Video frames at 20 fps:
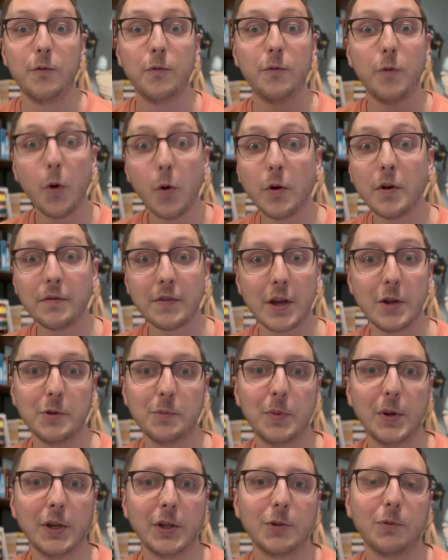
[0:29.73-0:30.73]
Four of those
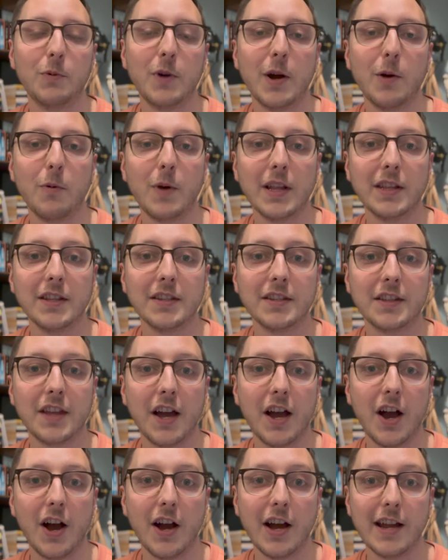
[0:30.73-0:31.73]
books were ones that
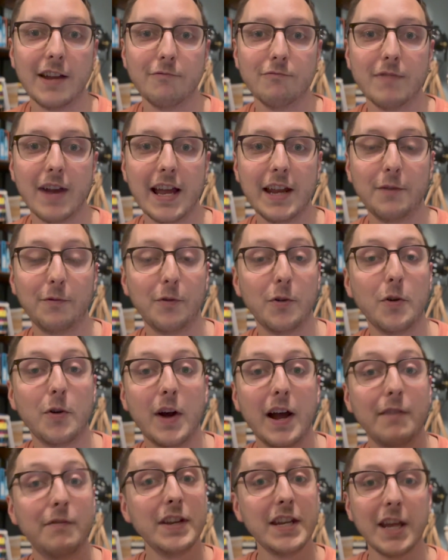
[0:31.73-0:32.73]
I read for
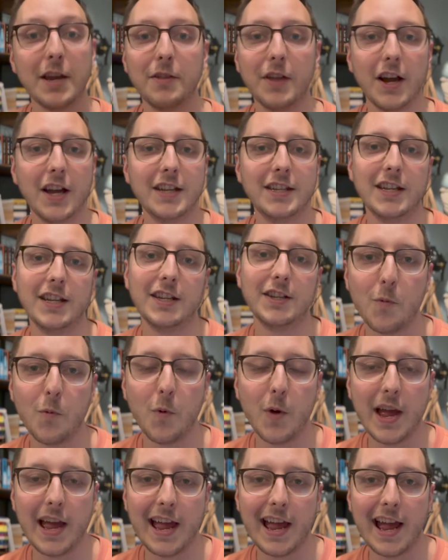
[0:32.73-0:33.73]
a video that I did
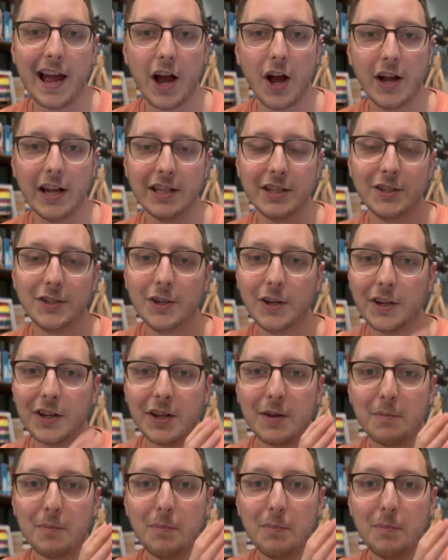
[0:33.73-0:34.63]
where I took